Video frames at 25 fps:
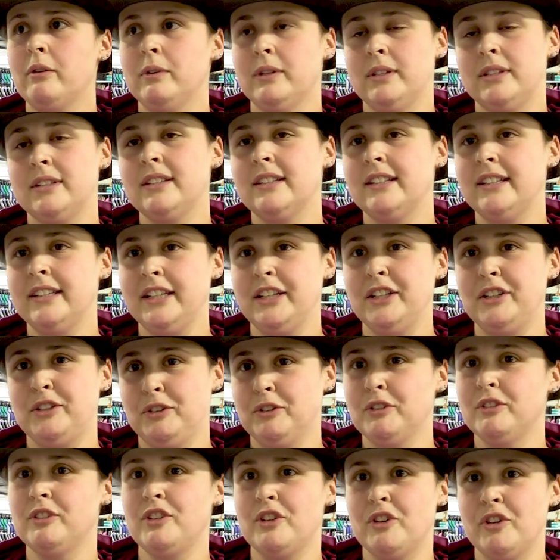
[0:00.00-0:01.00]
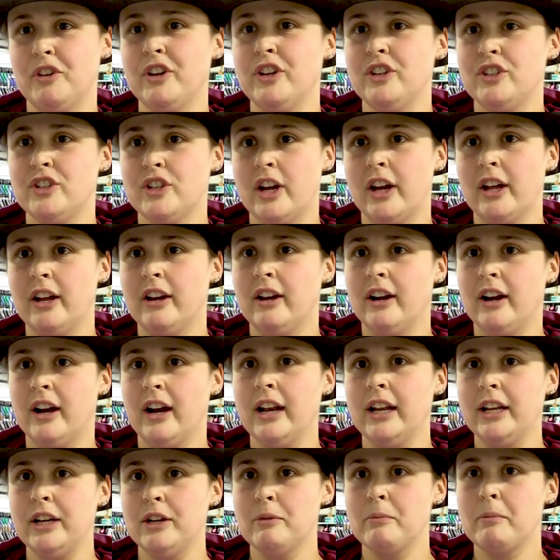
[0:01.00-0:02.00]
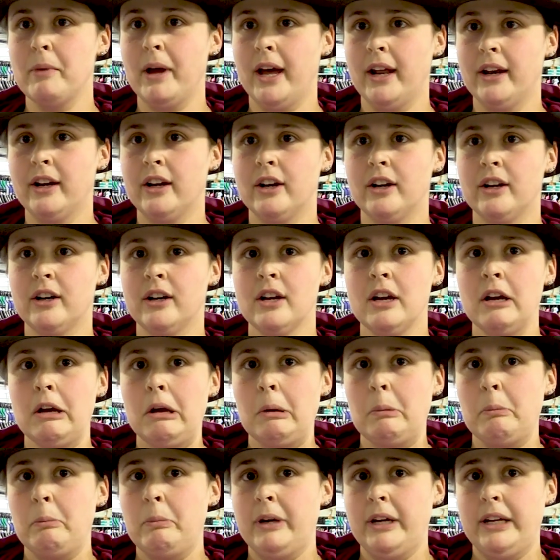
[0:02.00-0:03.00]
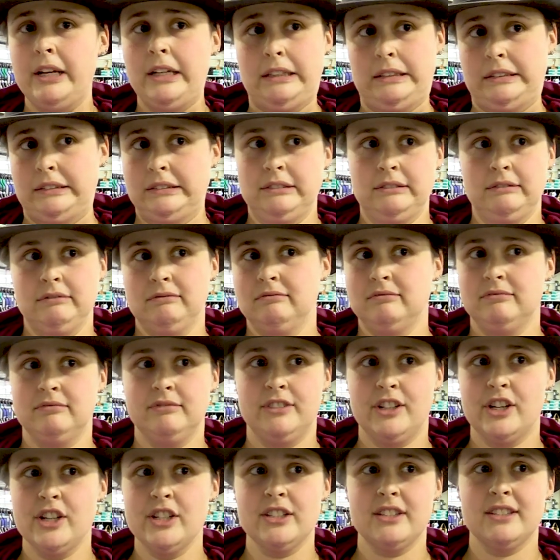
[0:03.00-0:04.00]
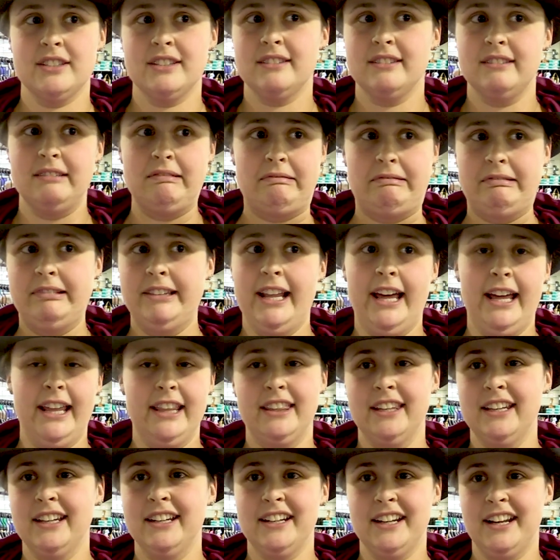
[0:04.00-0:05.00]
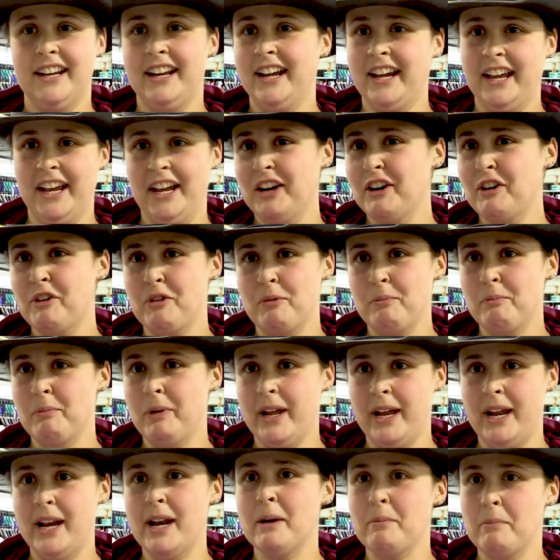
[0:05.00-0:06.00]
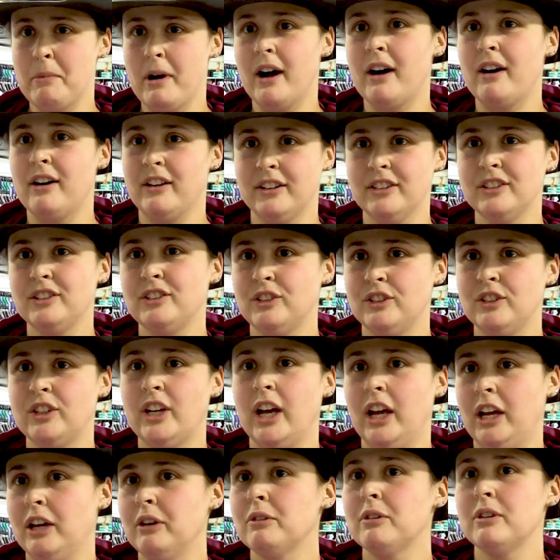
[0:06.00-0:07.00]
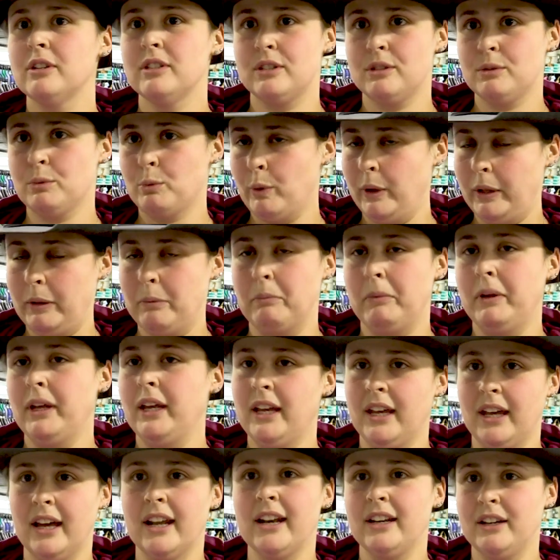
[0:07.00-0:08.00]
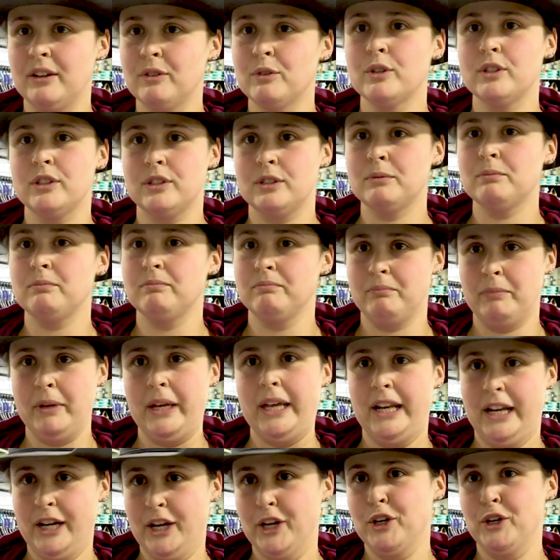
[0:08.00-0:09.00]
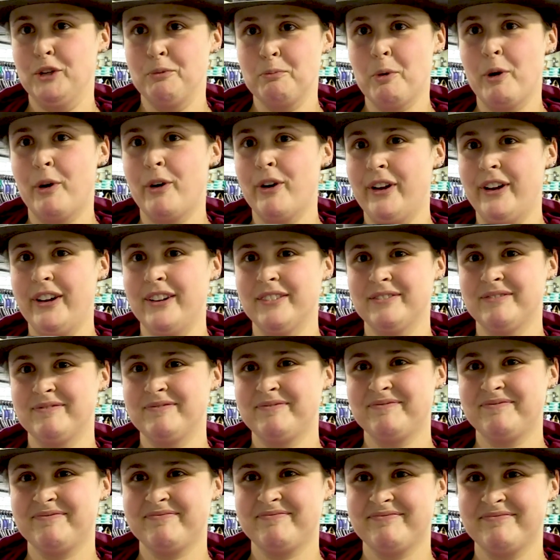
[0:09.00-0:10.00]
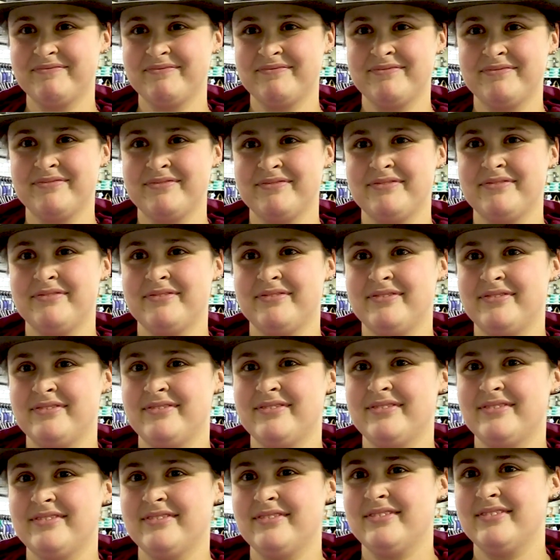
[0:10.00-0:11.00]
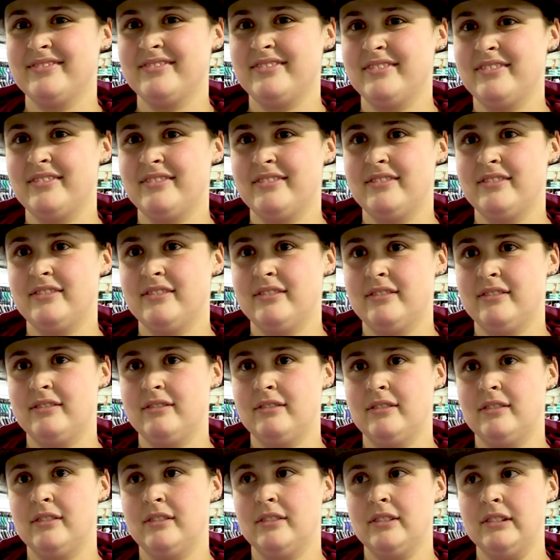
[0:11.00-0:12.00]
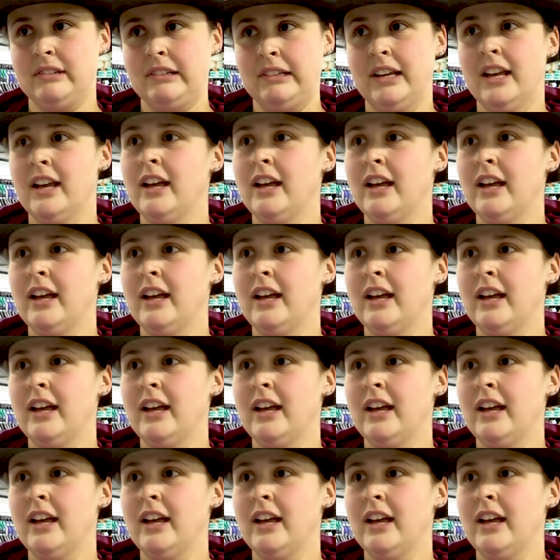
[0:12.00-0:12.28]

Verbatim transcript: We still need to know each other a little better, but there is nothing that I can complain about today. It was with me and it was being a good boy. Uh, where do you think you'll show him next?